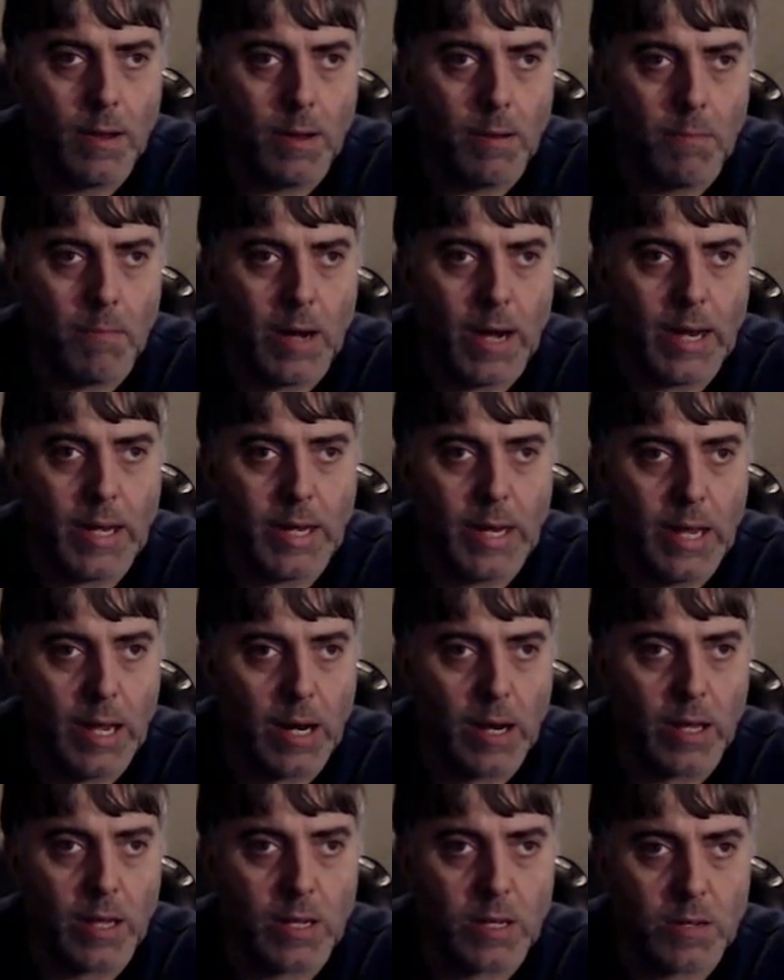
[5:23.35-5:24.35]
my
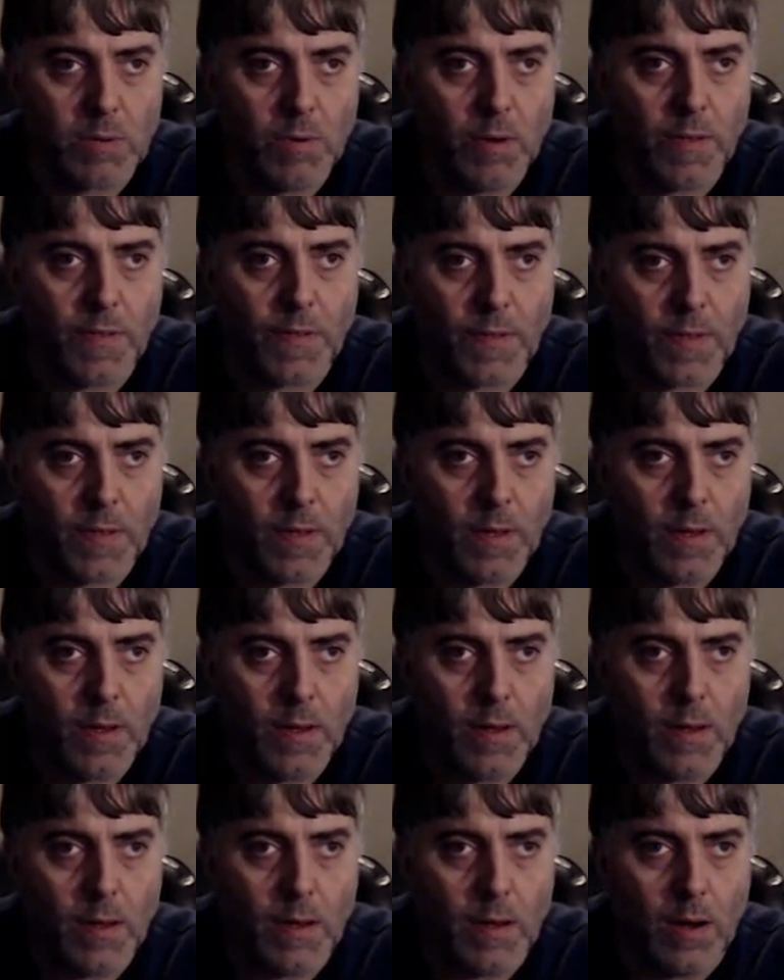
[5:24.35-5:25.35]
dealings with
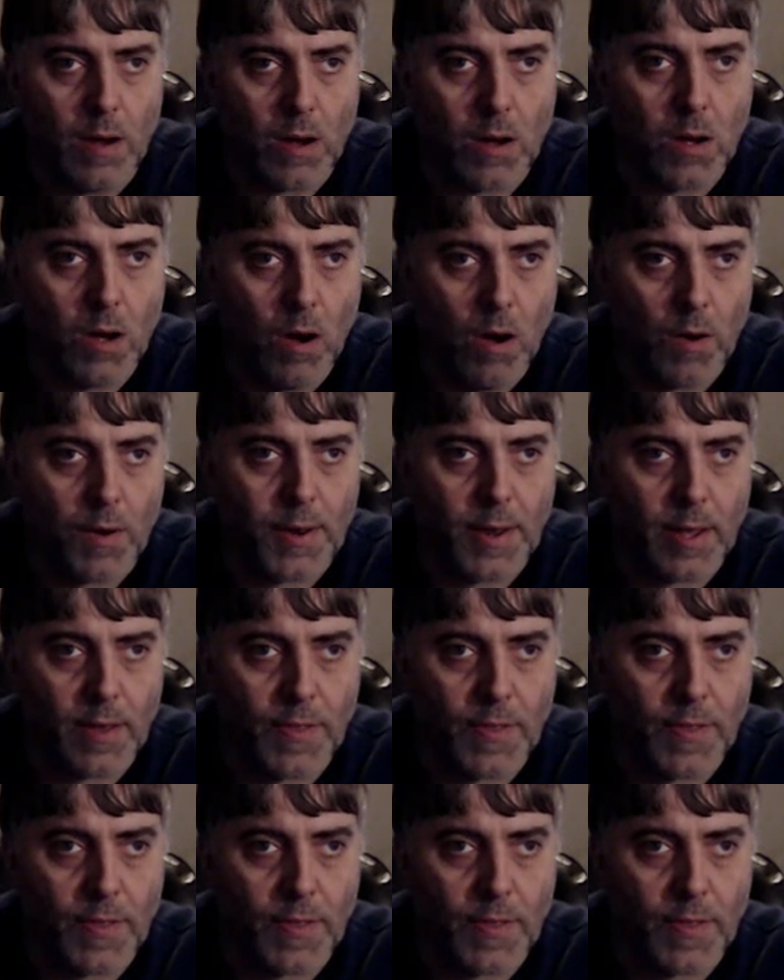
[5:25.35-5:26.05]
occultic